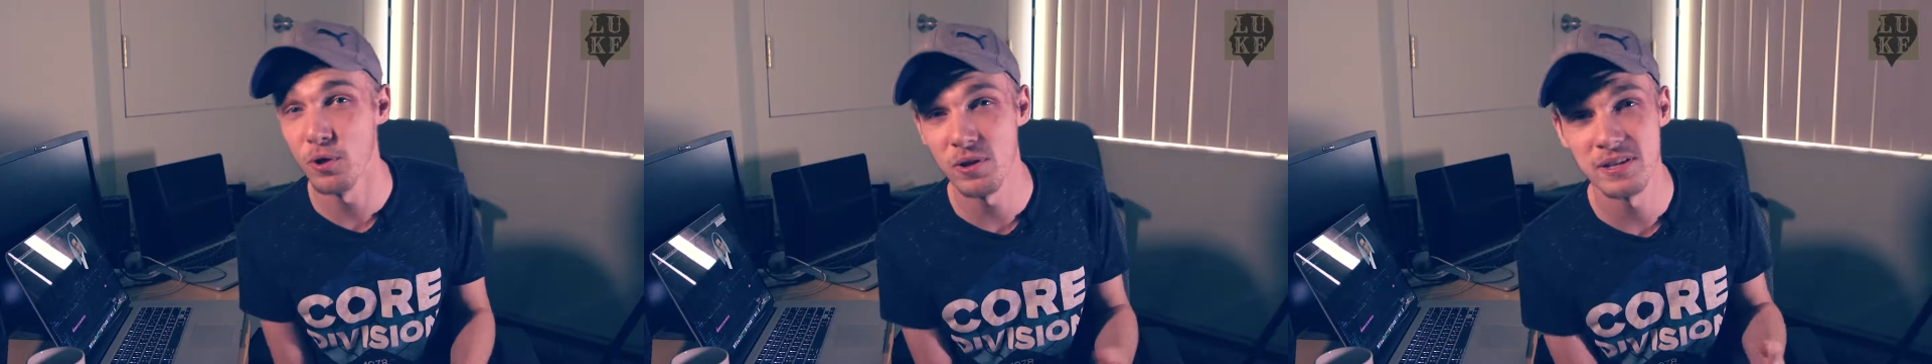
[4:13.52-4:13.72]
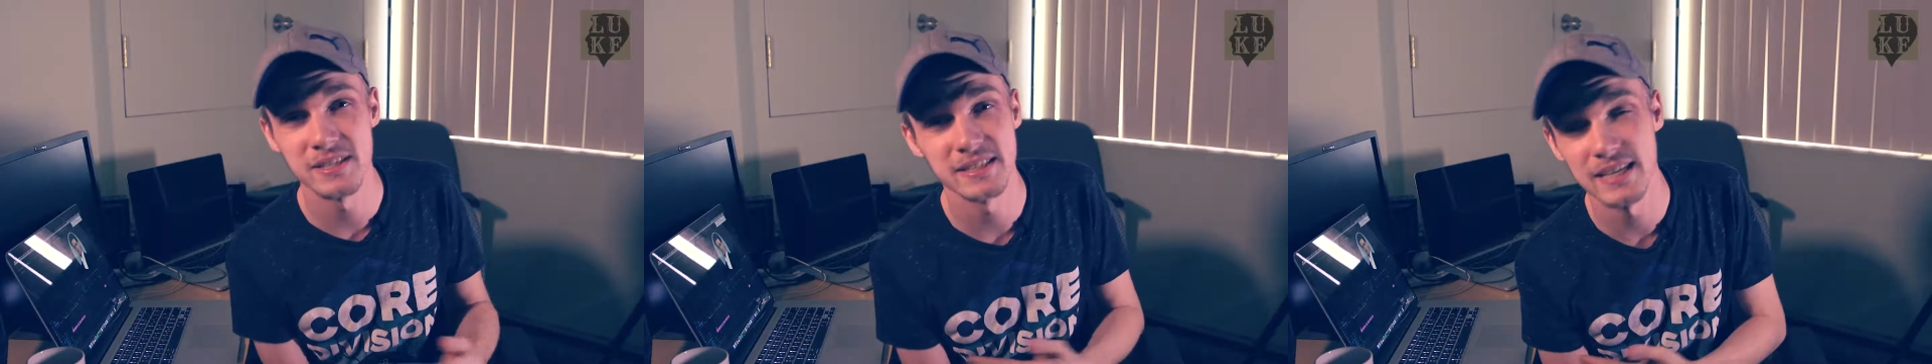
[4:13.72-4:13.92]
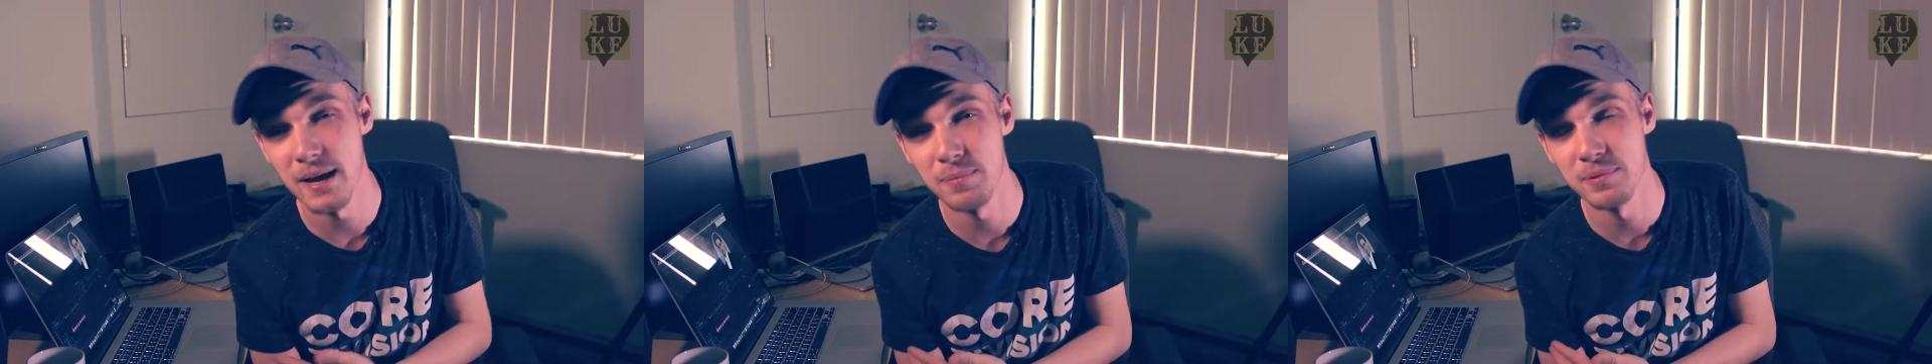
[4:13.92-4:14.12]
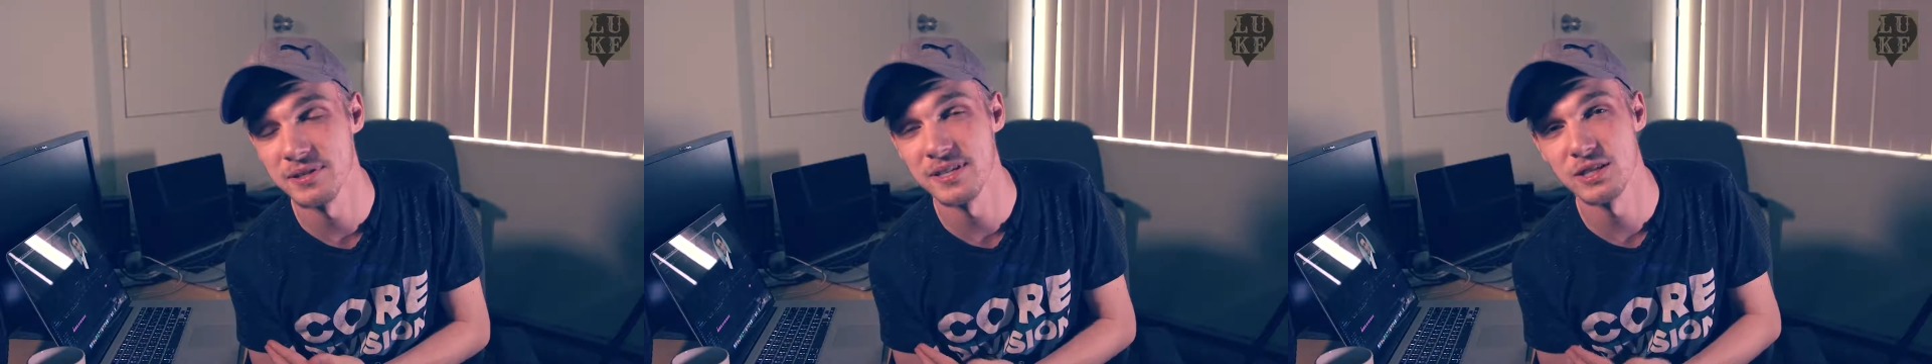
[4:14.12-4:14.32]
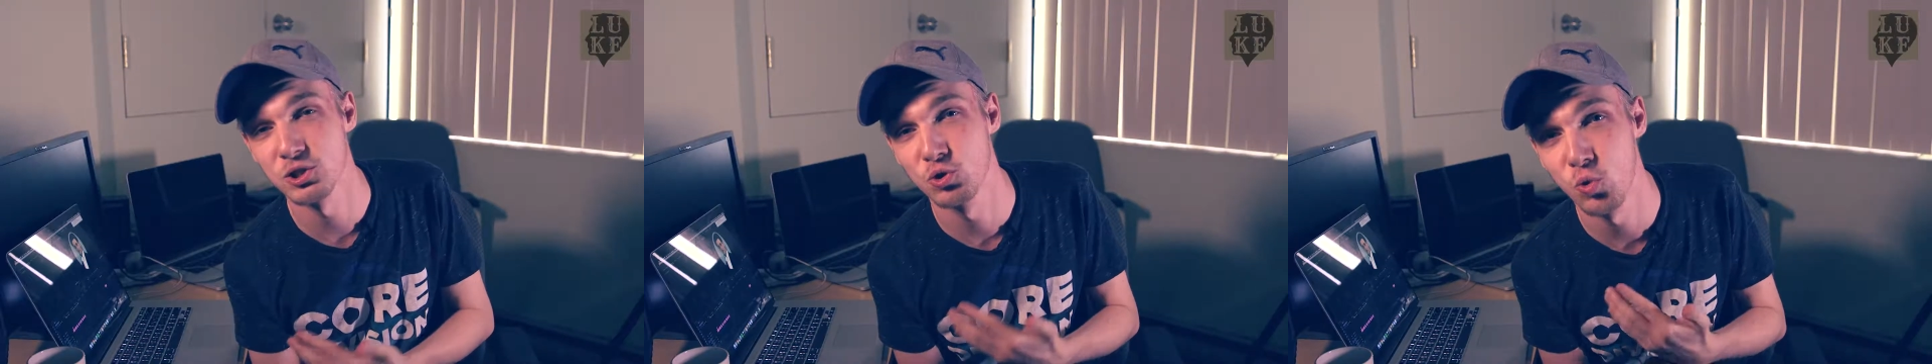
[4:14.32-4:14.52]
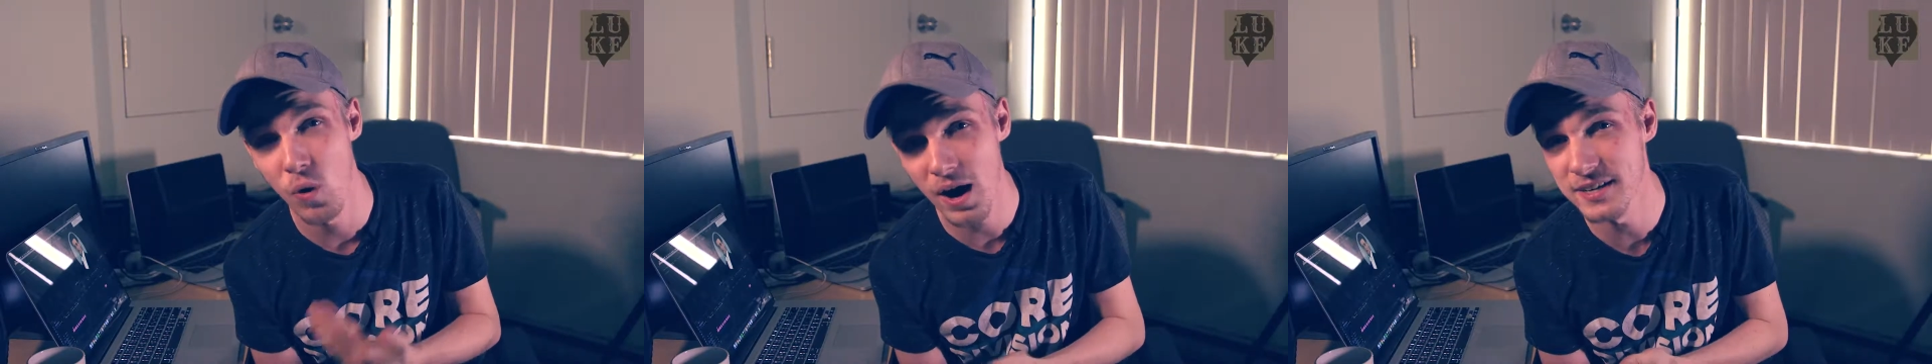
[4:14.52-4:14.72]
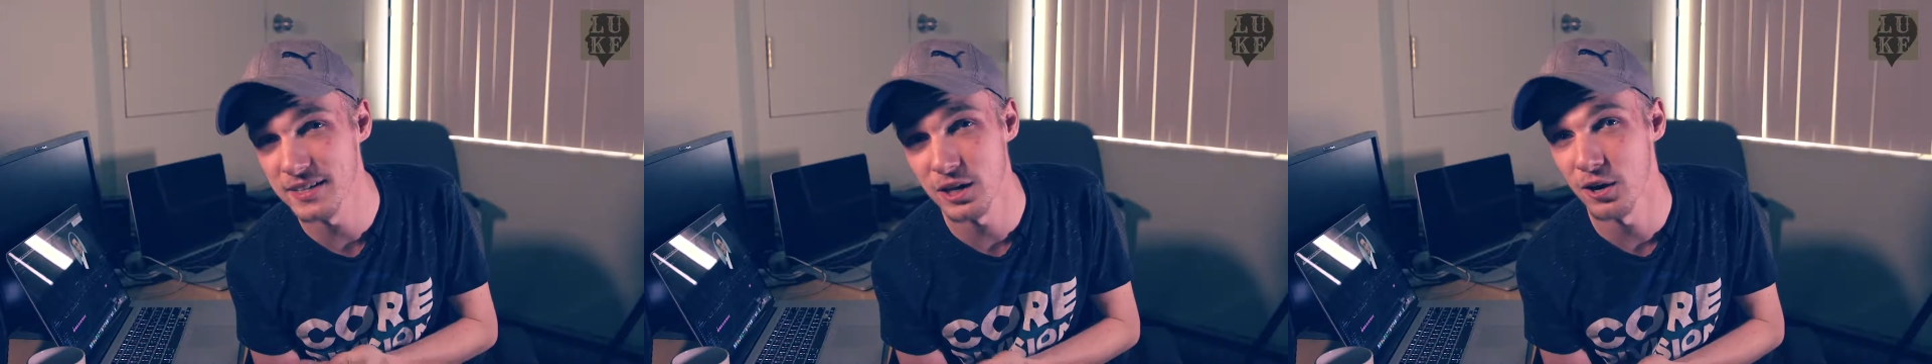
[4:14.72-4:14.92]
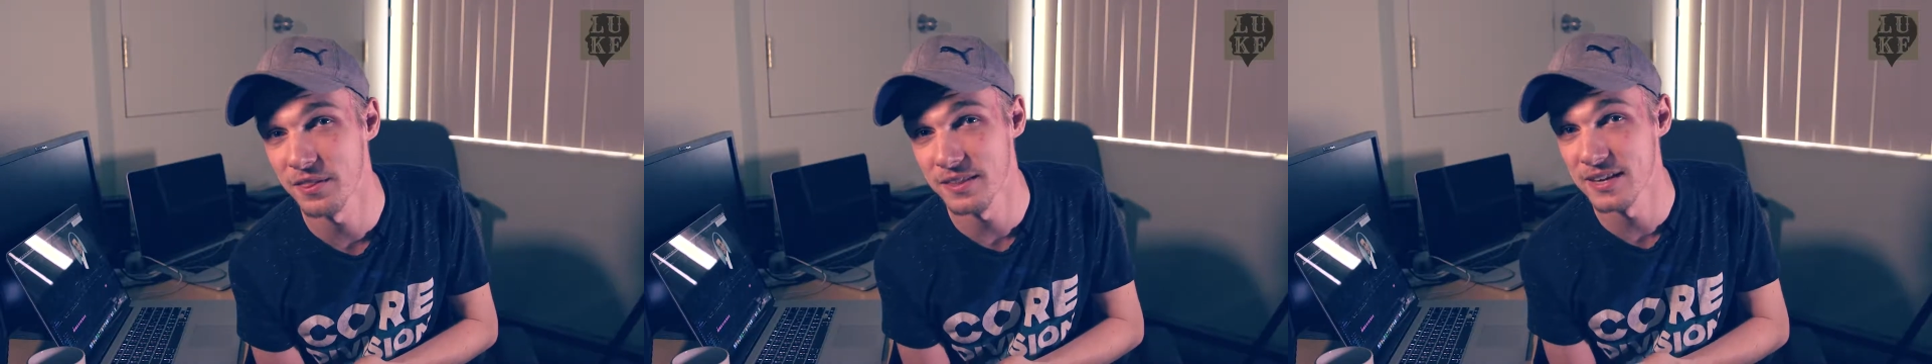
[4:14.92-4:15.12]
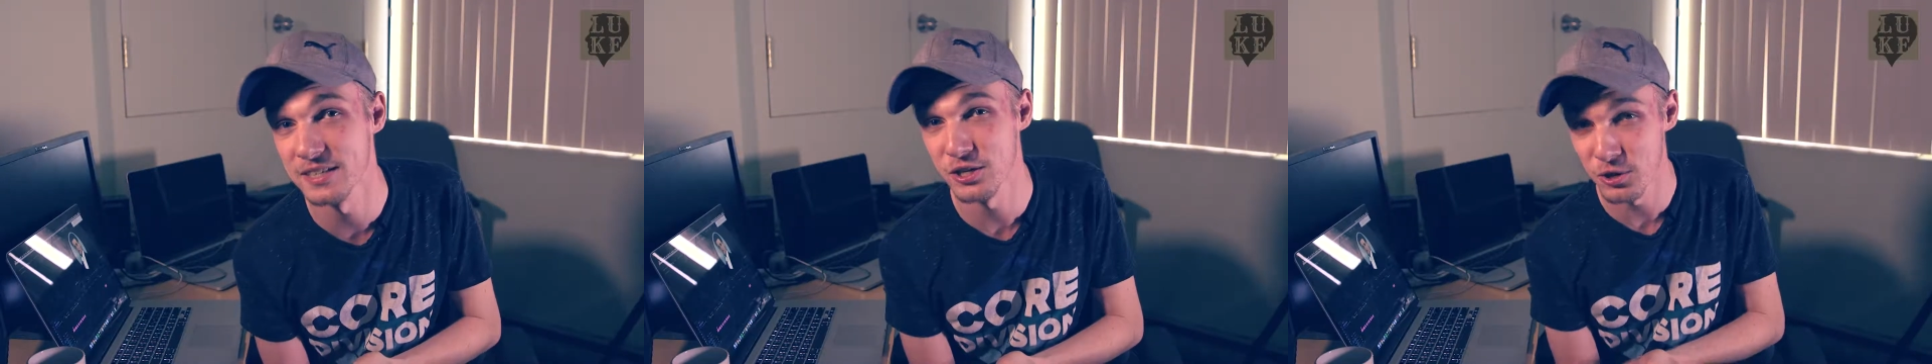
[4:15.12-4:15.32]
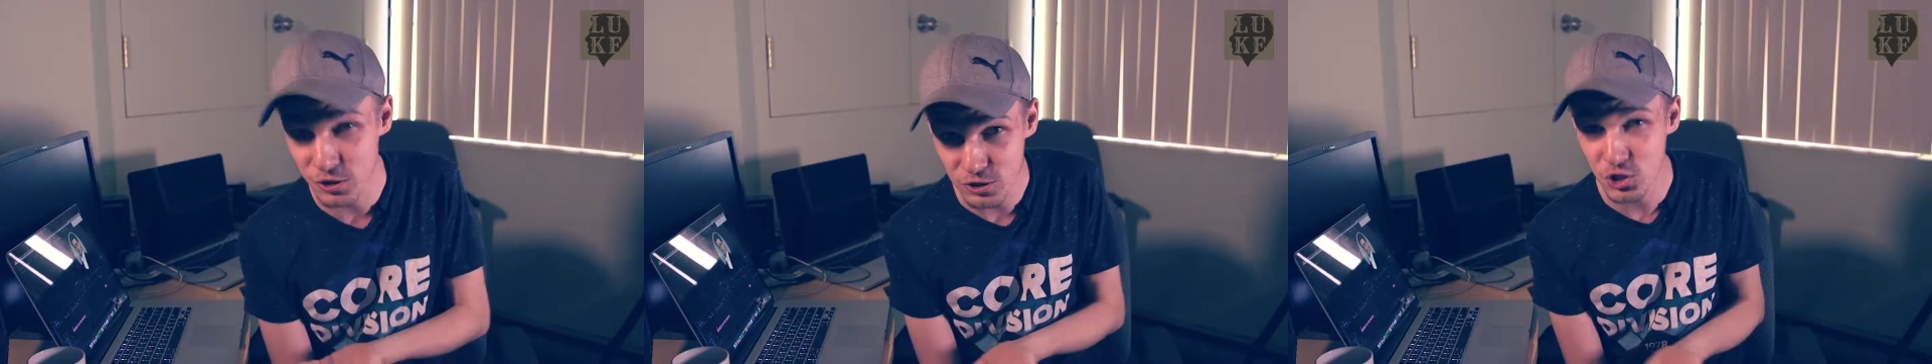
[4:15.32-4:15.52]
all these examples, there's quite a lot of things
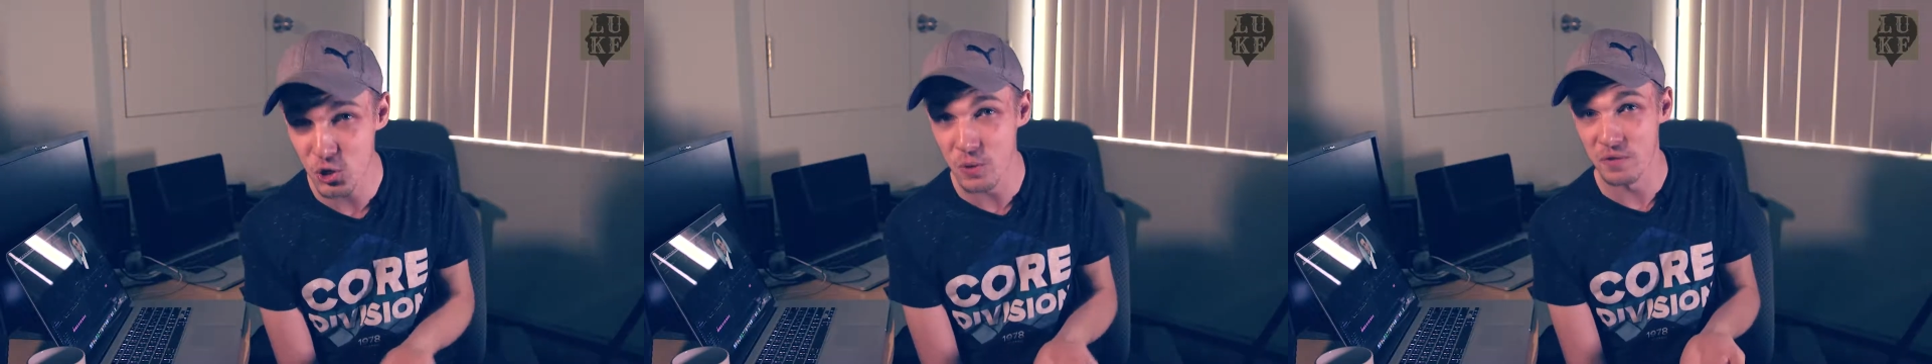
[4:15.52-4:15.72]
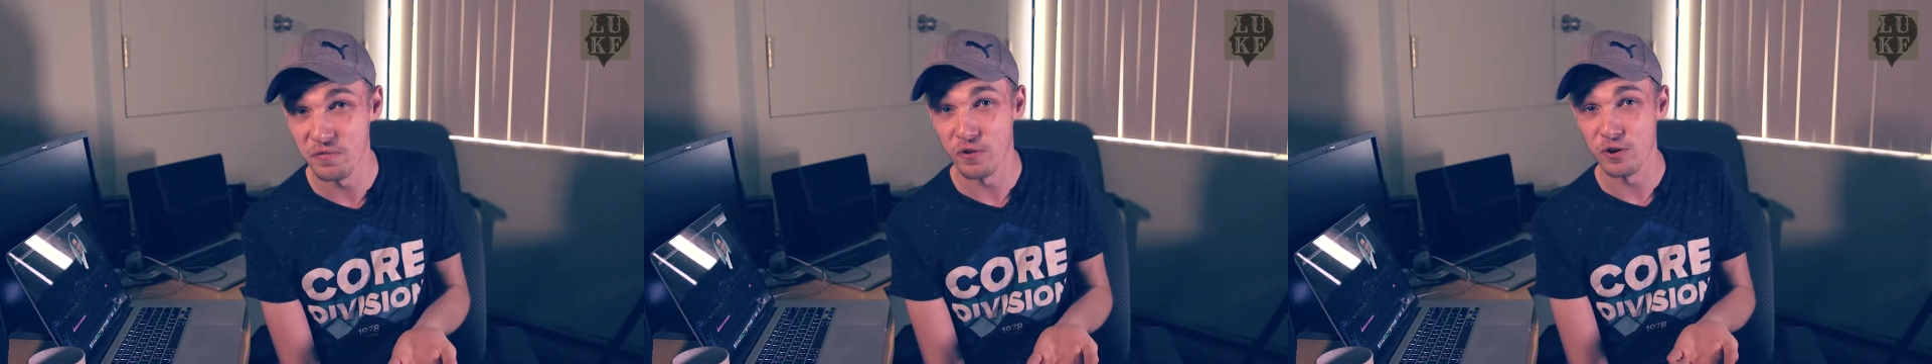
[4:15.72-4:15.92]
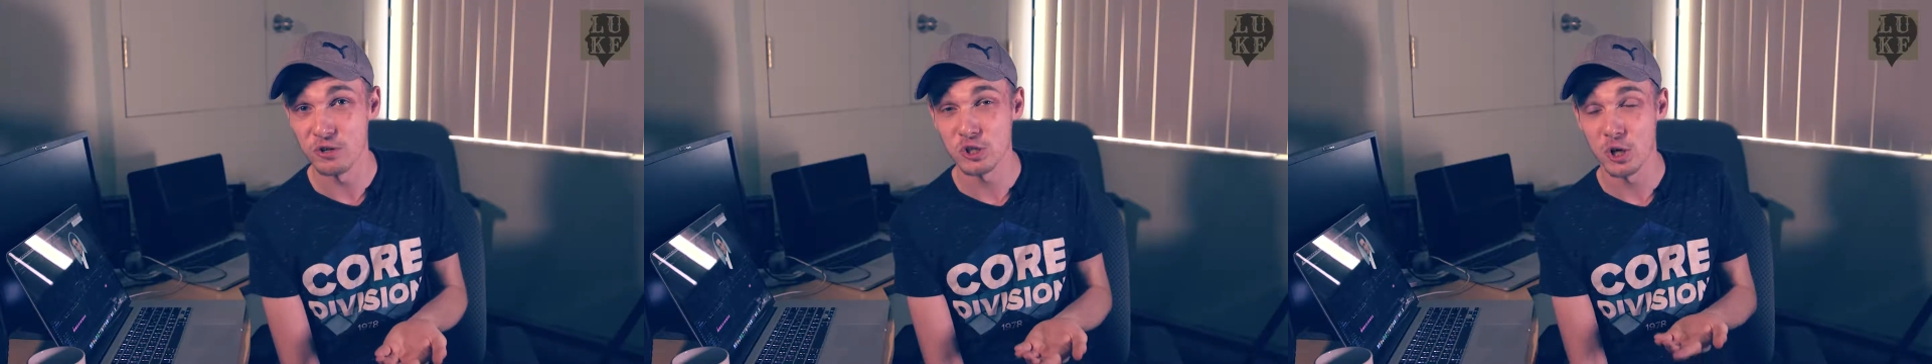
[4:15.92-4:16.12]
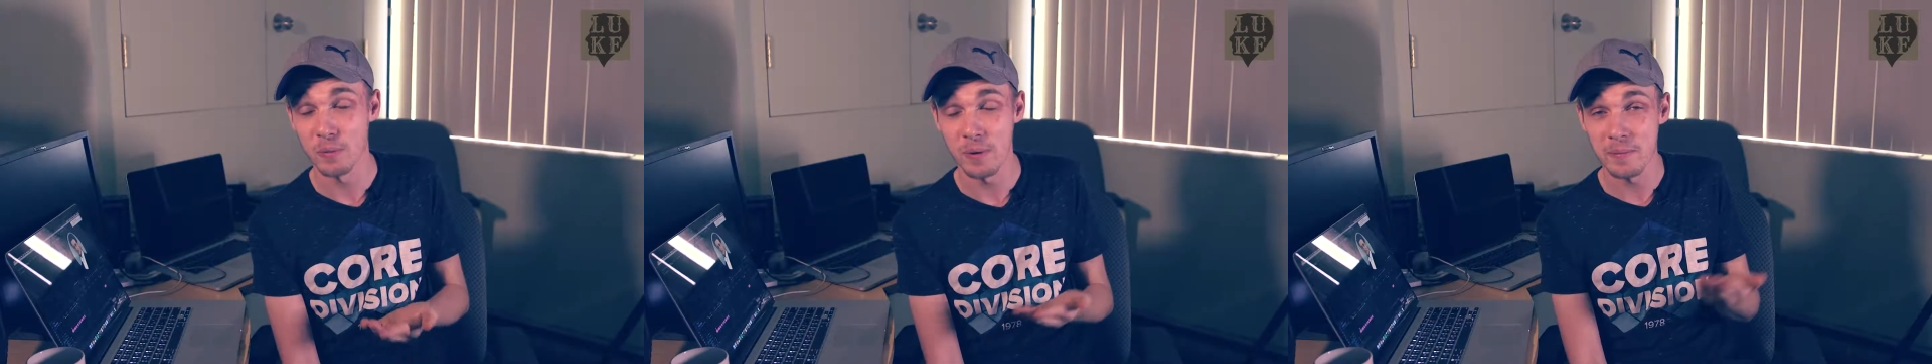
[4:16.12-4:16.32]
that you can do with Photoshop.